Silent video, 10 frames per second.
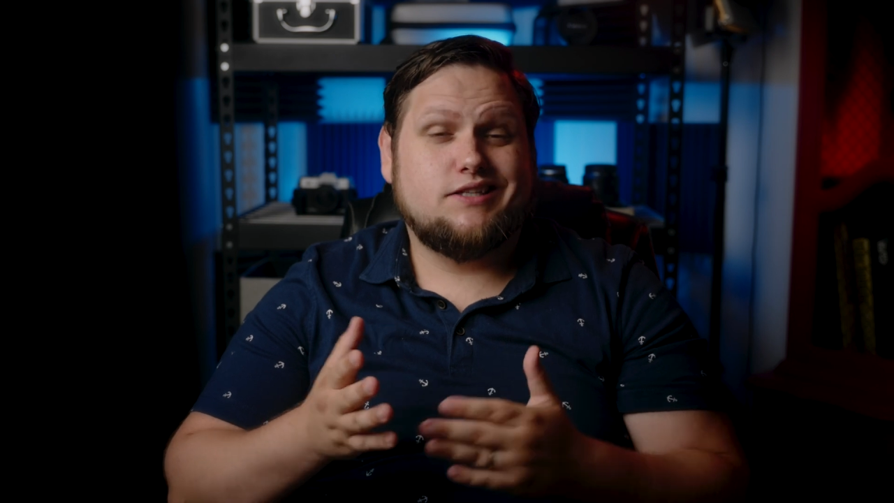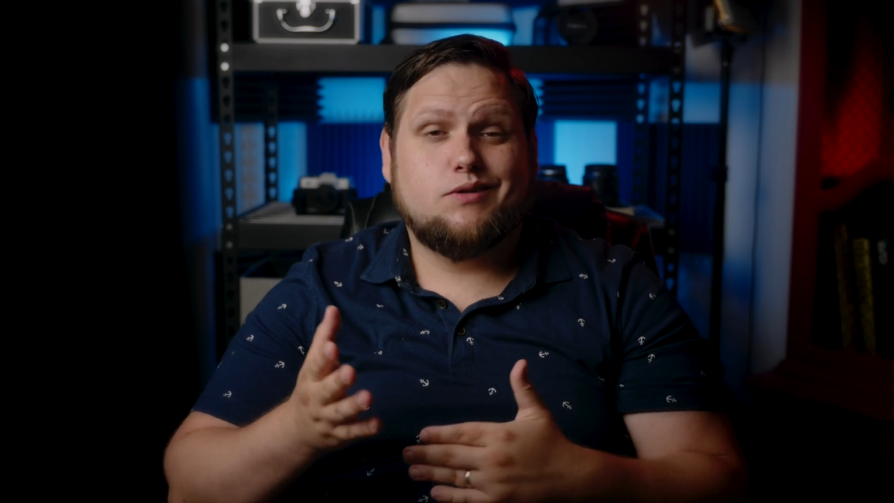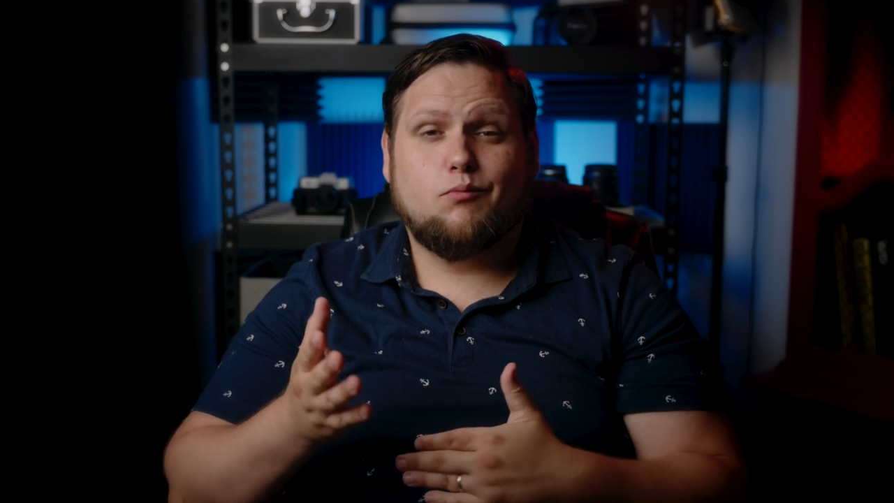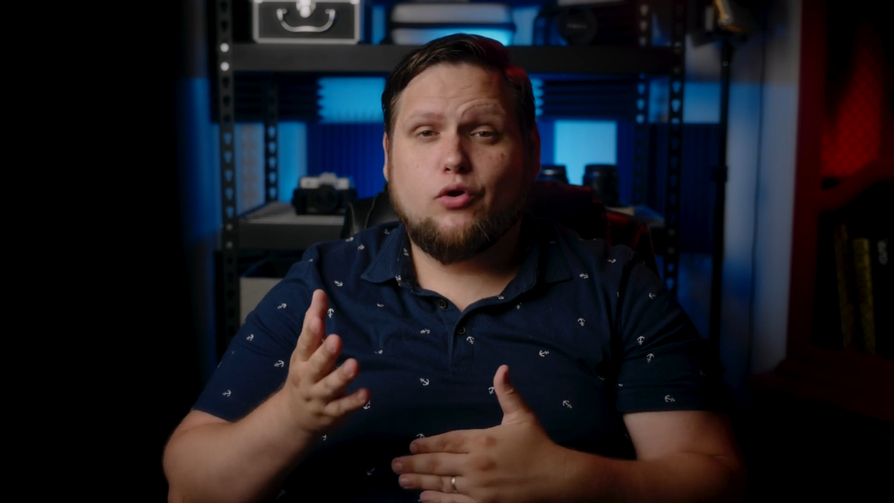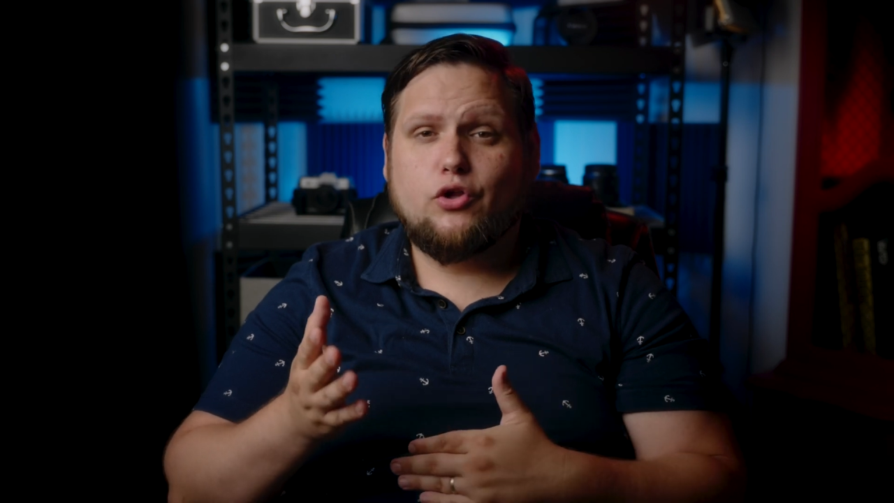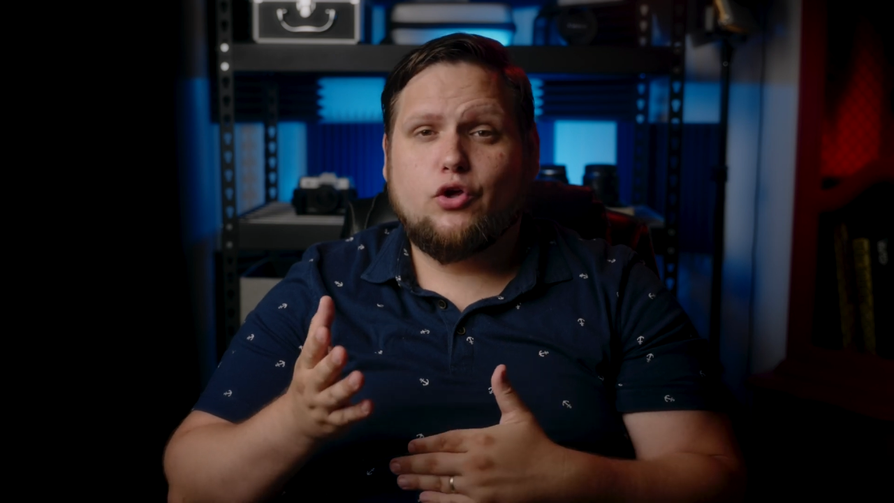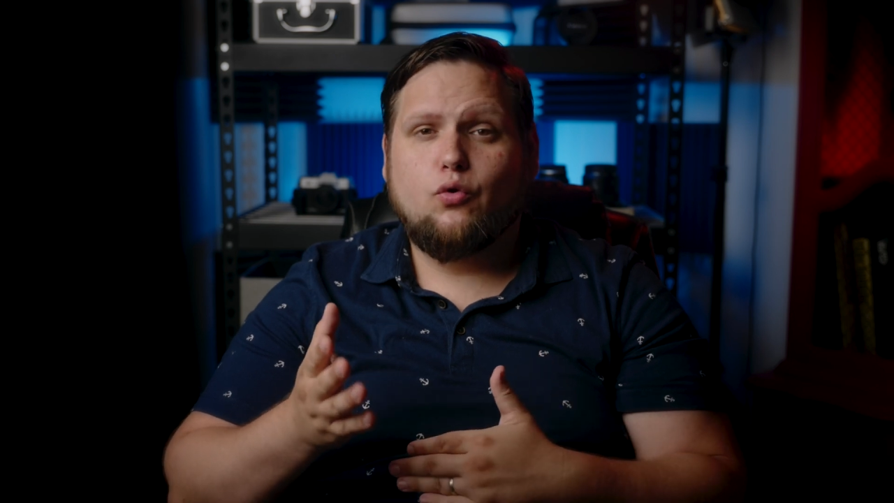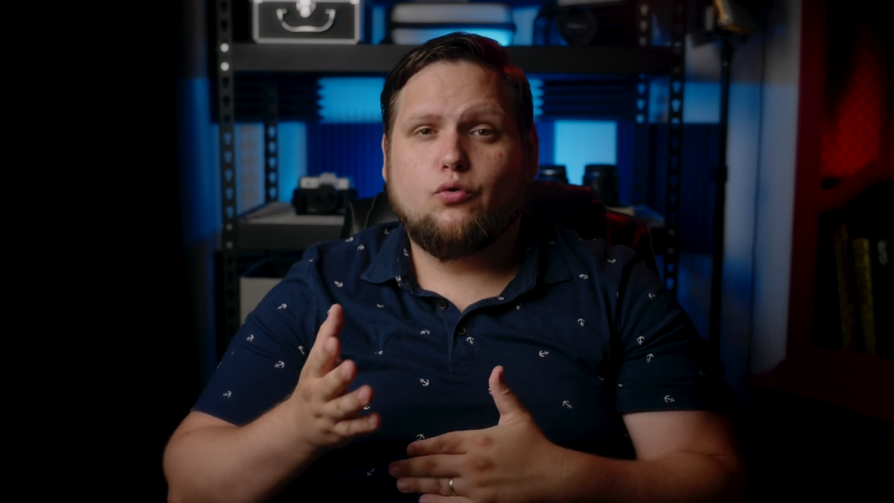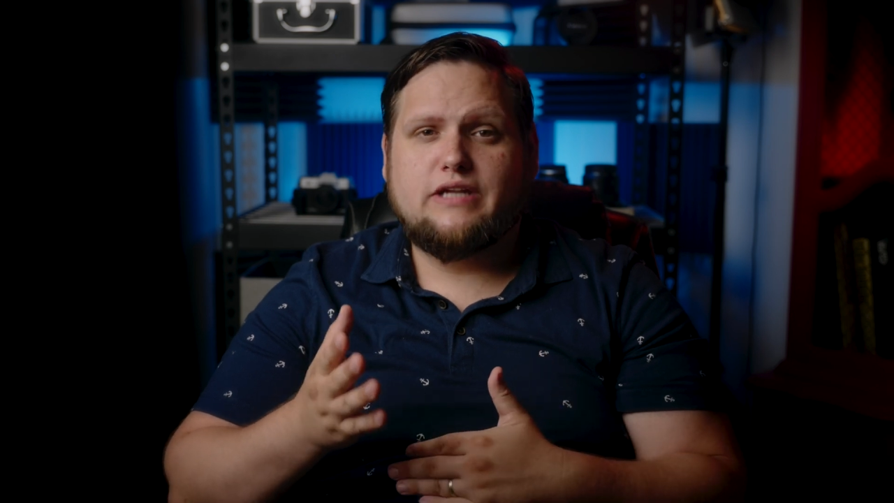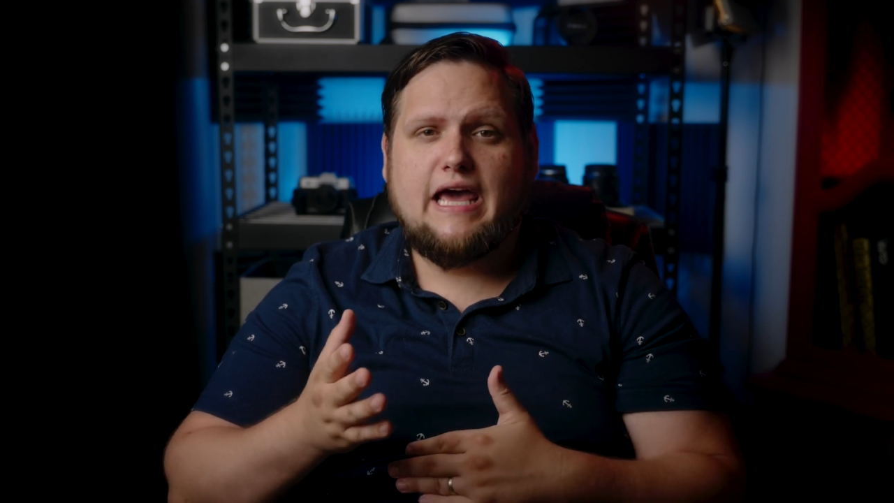some really
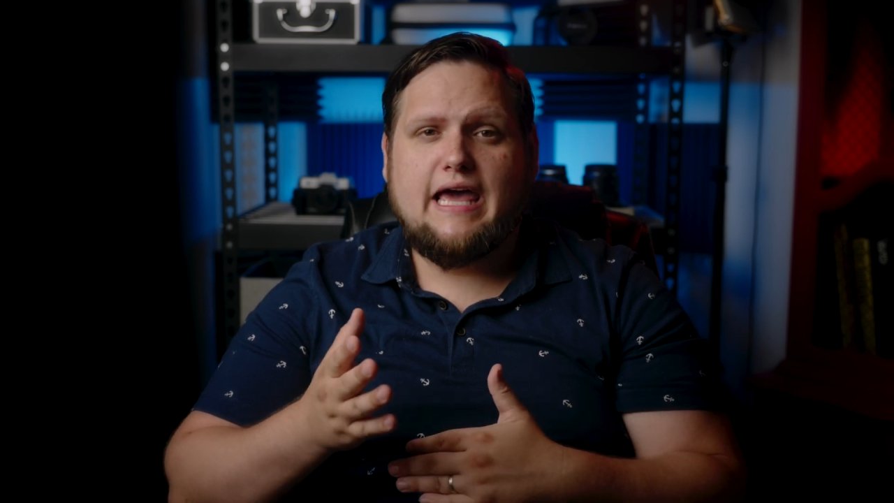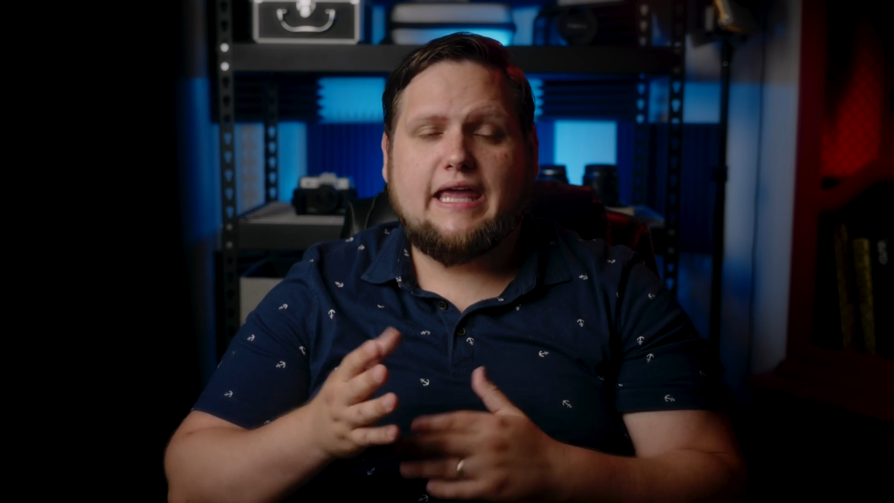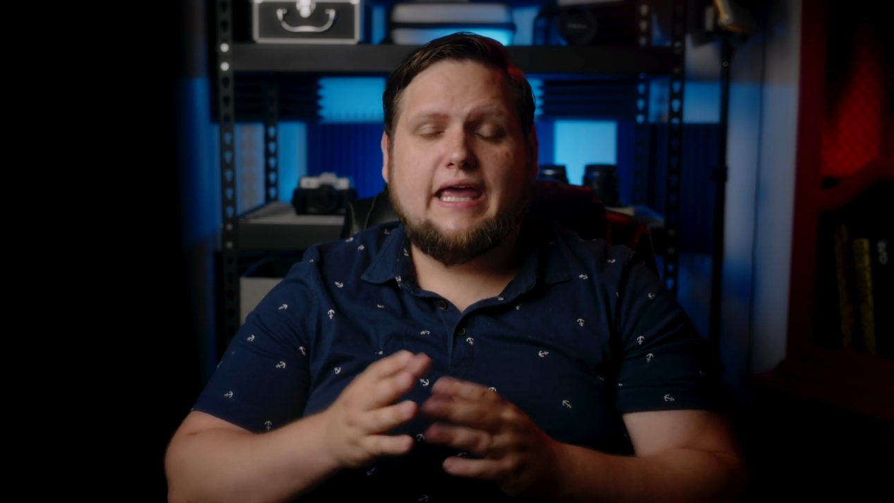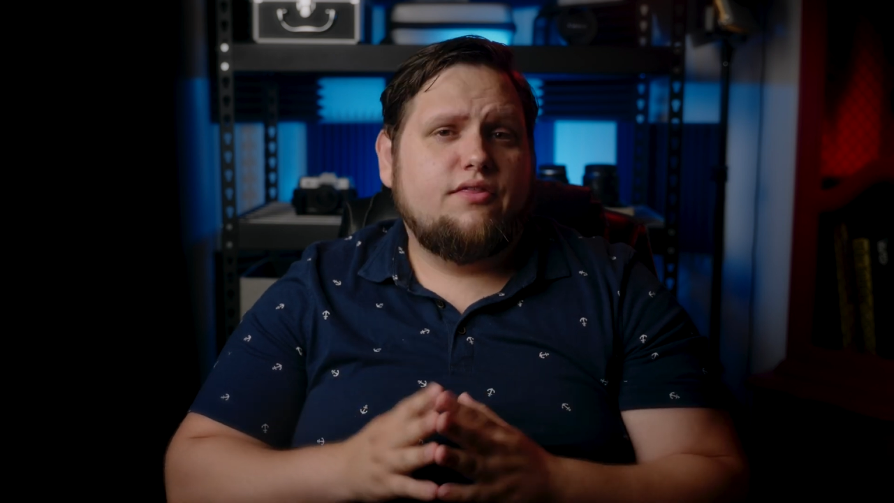cool tech.